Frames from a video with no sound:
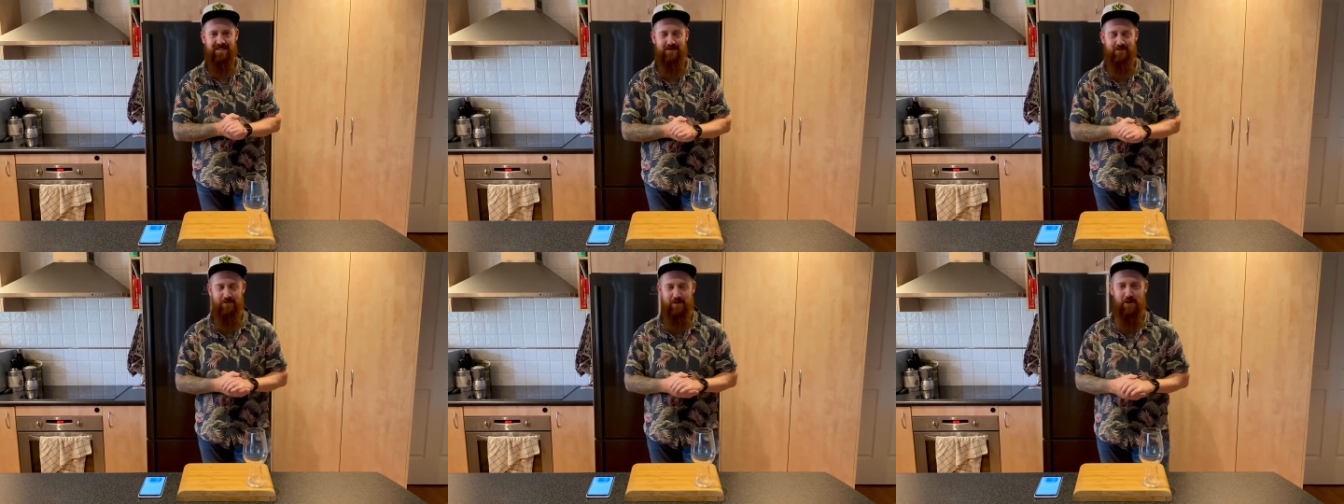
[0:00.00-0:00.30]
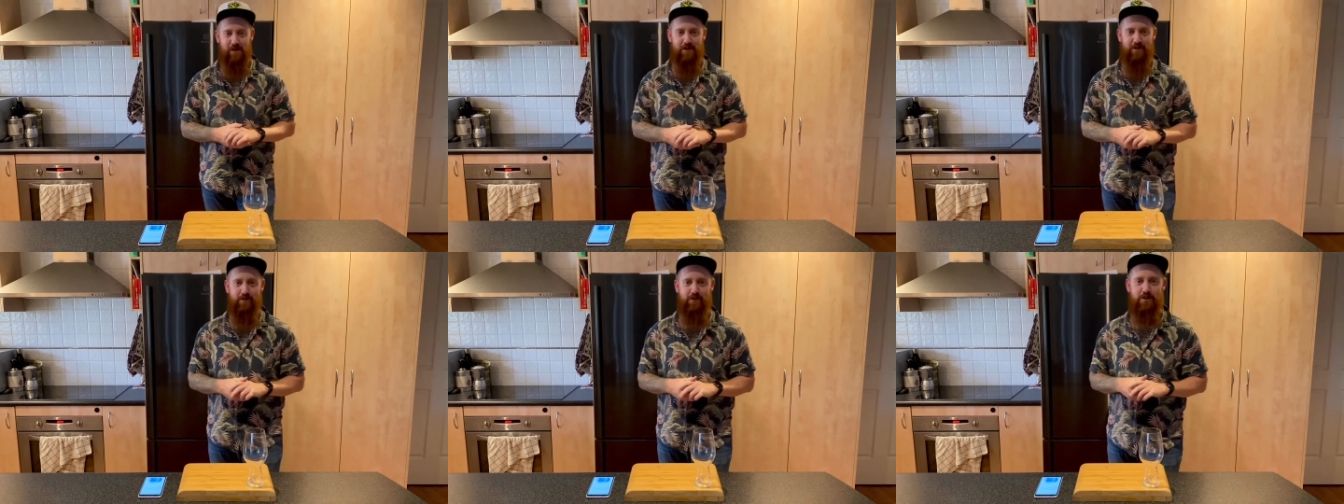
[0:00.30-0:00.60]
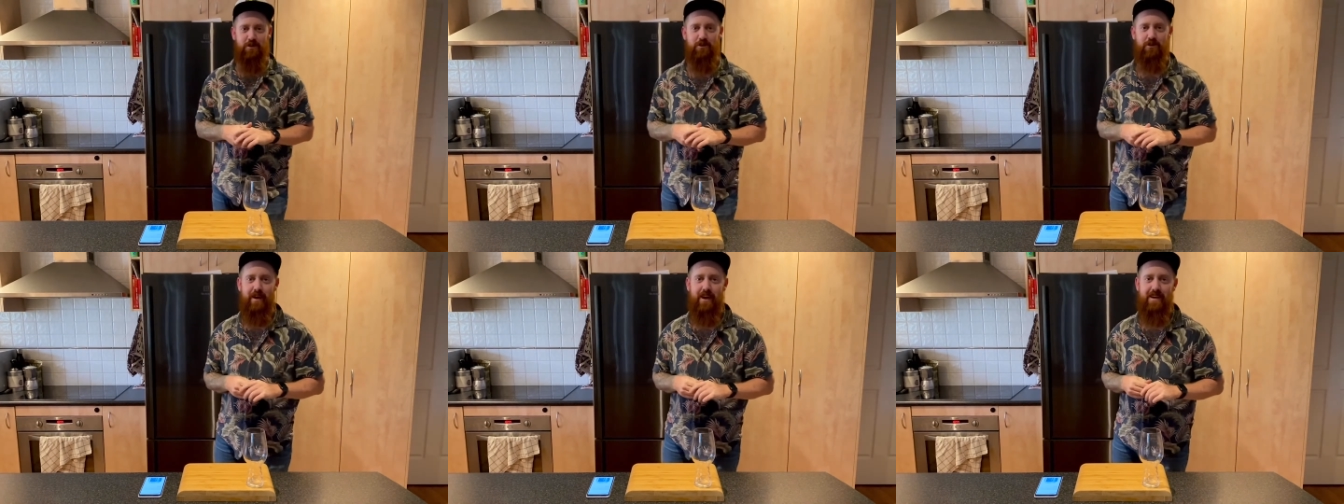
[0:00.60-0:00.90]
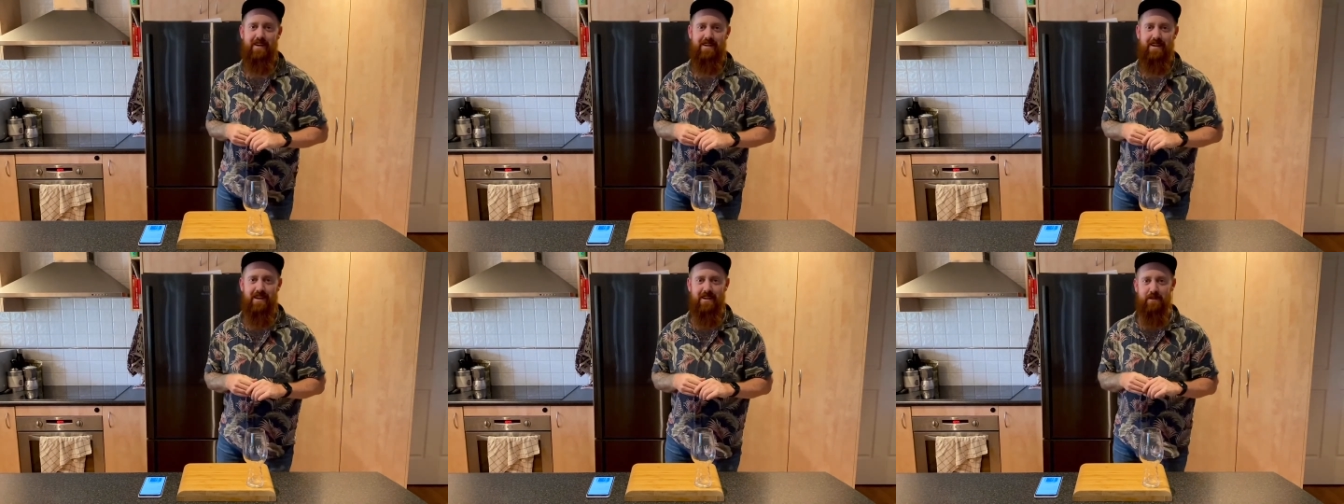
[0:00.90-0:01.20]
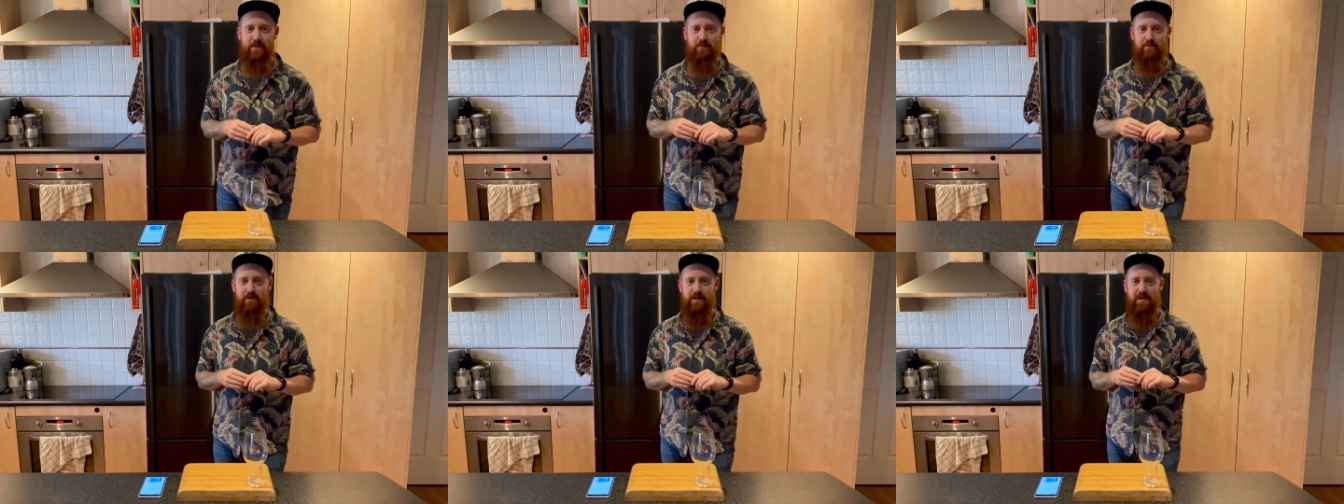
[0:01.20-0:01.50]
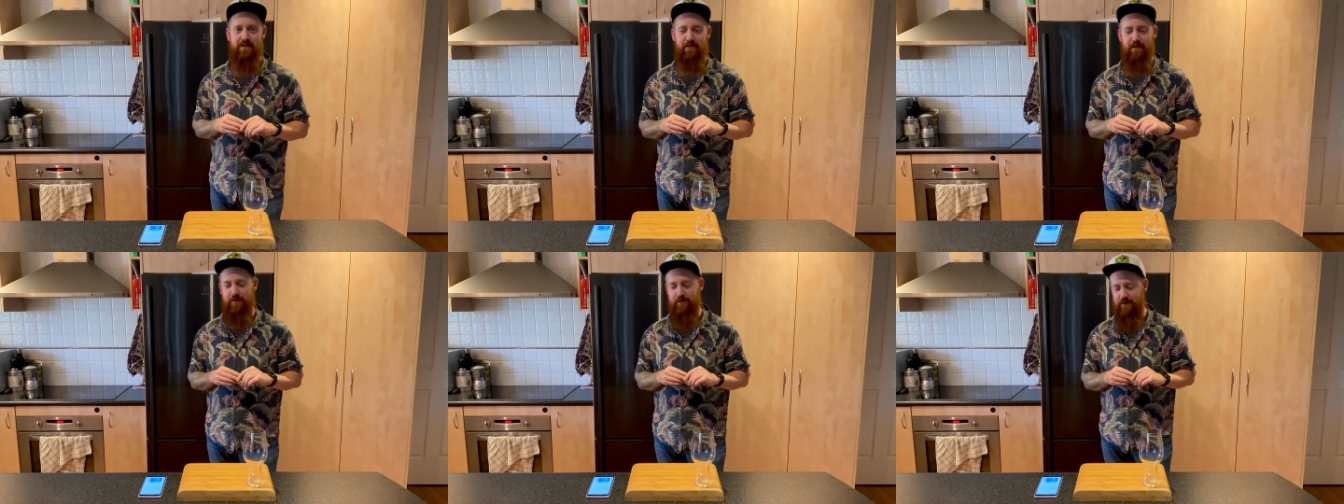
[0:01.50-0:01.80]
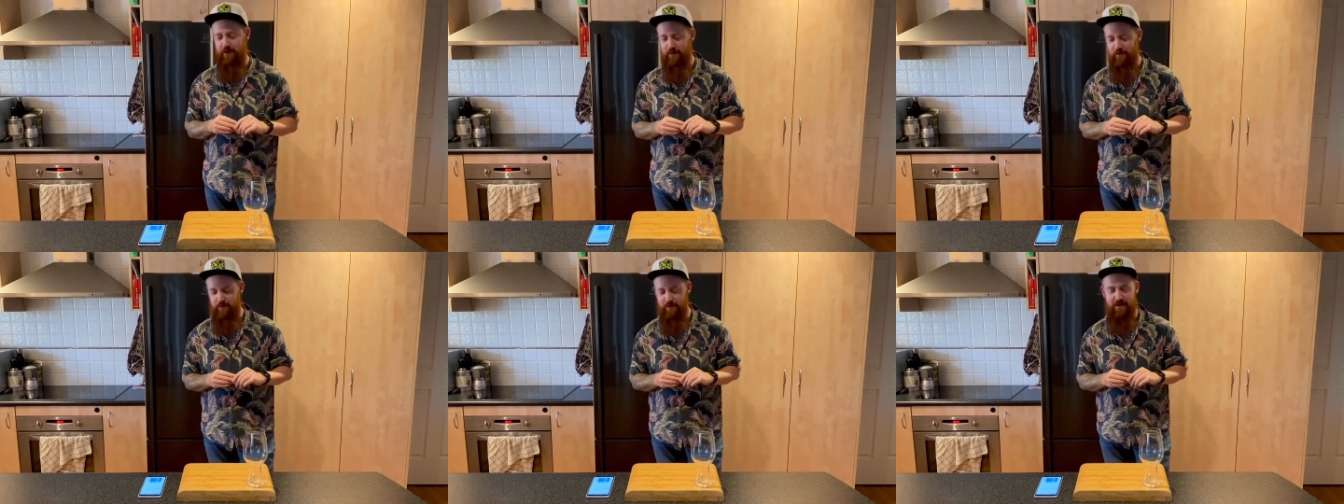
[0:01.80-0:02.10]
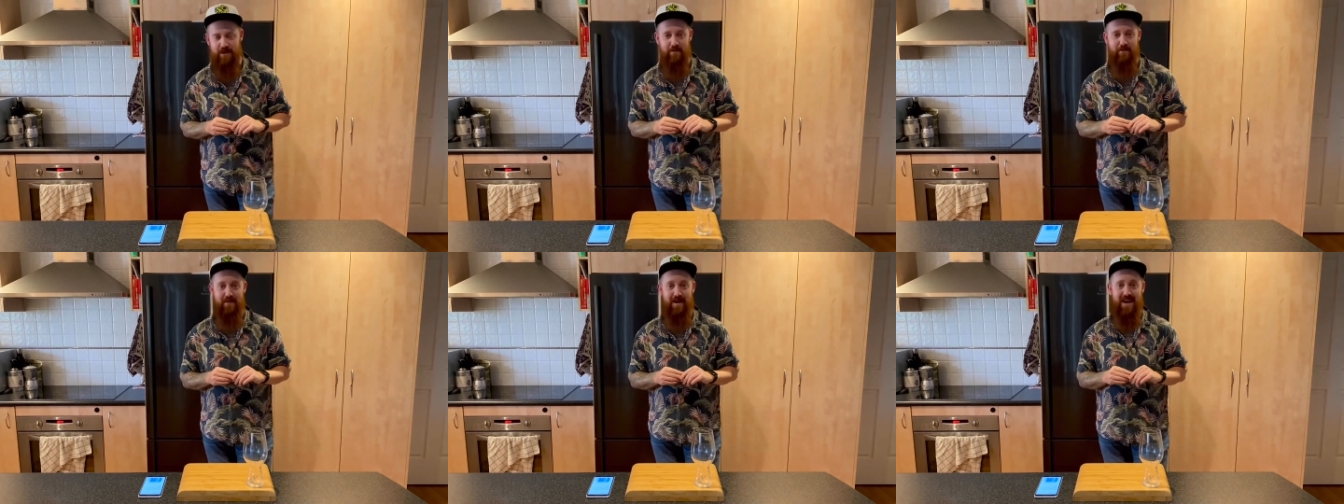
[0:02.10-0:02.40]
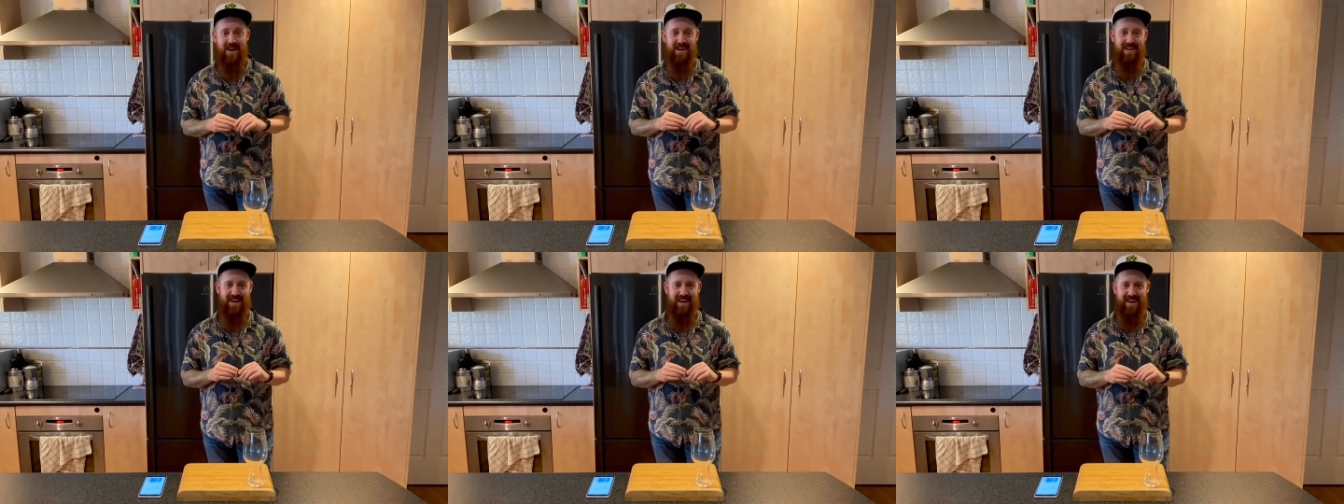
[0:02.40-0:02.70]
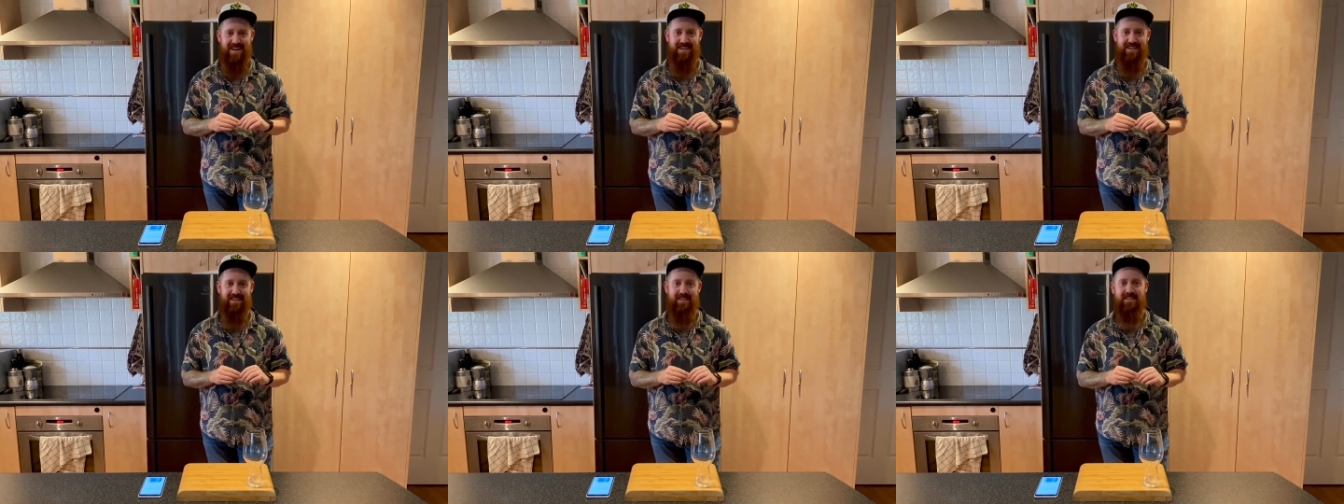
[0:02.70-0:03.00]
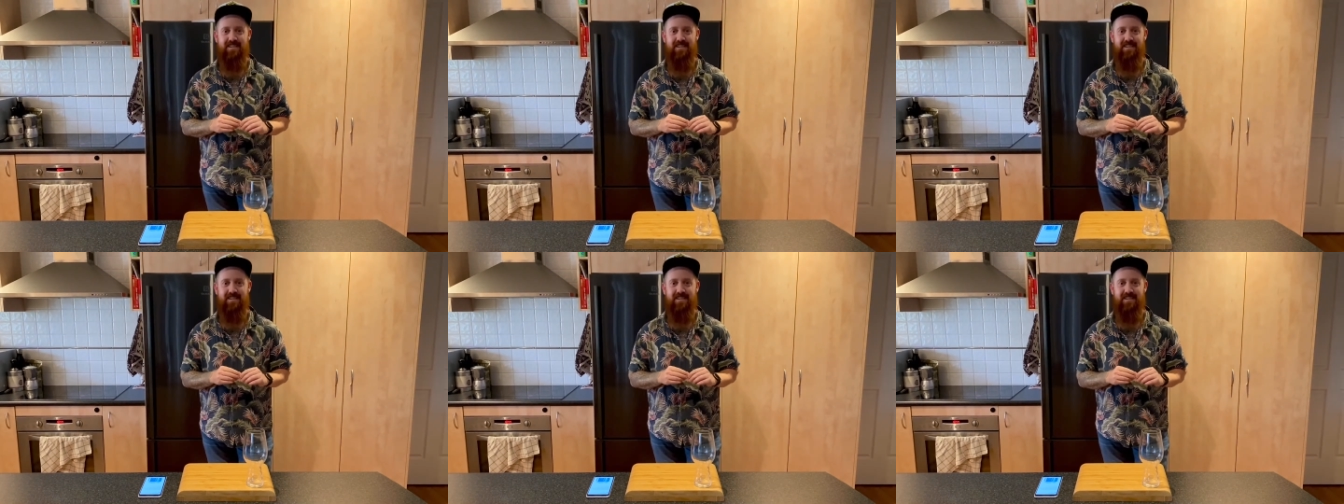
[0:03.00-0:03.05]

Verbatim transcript: Welcome to another beer review with the Mad Adder.